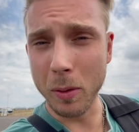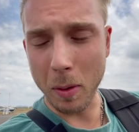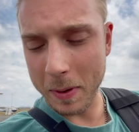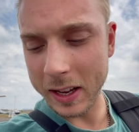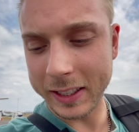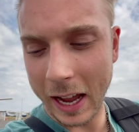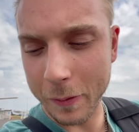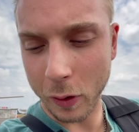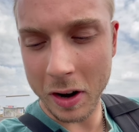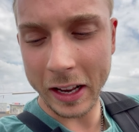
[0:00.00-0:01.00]
will be in time
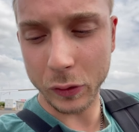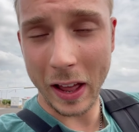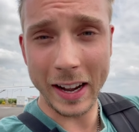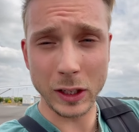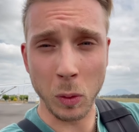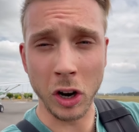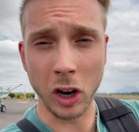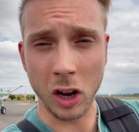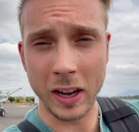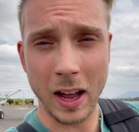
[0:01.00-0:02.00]
for our next flight. It's one
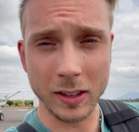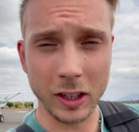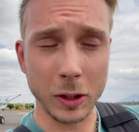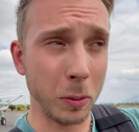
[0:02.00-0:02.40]
o'clock now, so that's